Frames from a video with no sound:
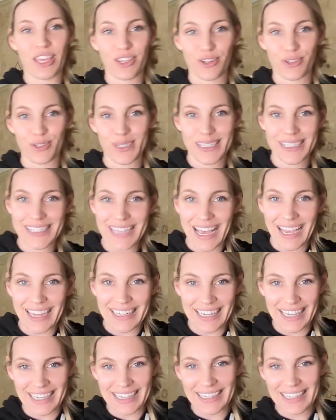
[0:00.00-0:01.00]
that you're
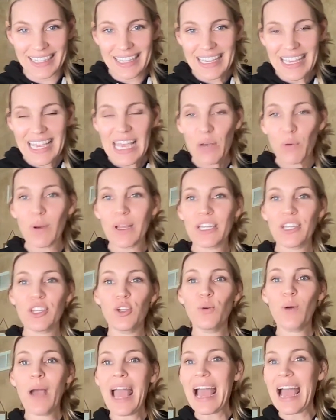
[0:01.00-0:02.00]
designing. When
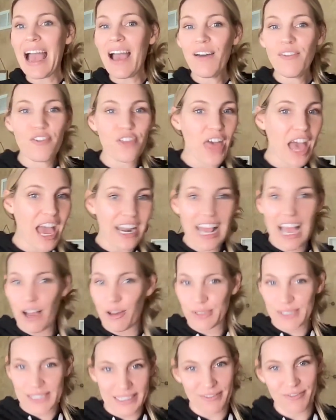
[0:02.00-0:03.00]
you have that
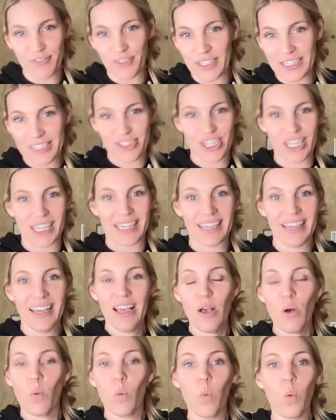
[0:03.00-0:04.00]
house in Fiji,
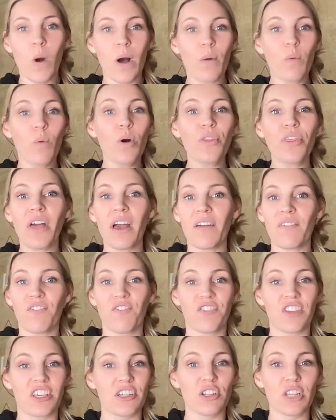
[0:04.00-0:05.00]
what will that
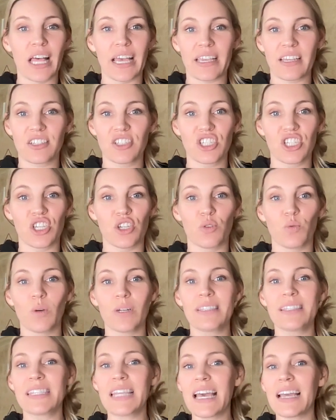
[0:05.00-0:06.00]
feel like to you?
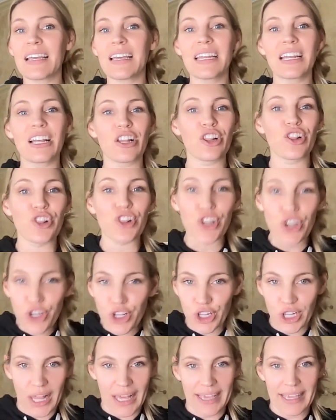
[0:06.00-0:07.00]
What's that going to
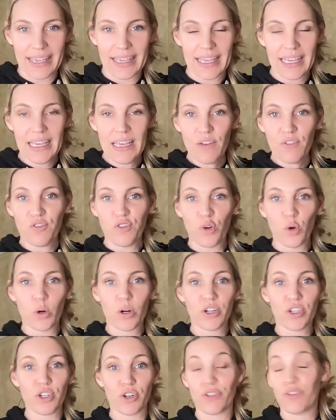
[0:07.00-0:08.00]
look like
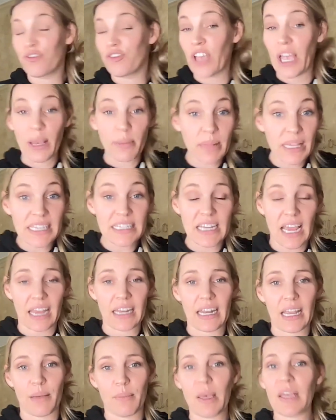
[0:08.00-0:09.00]
for your family
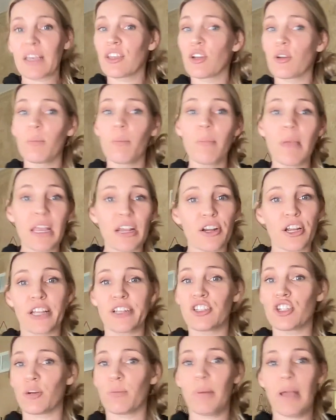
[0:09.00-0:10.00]
dynamic, your
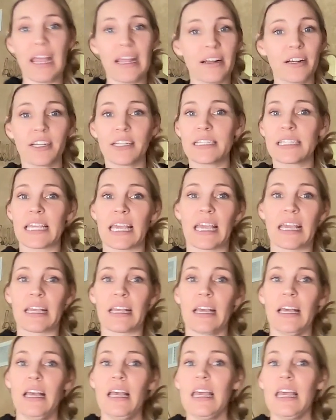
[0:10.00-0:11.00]
marriage, your parenting?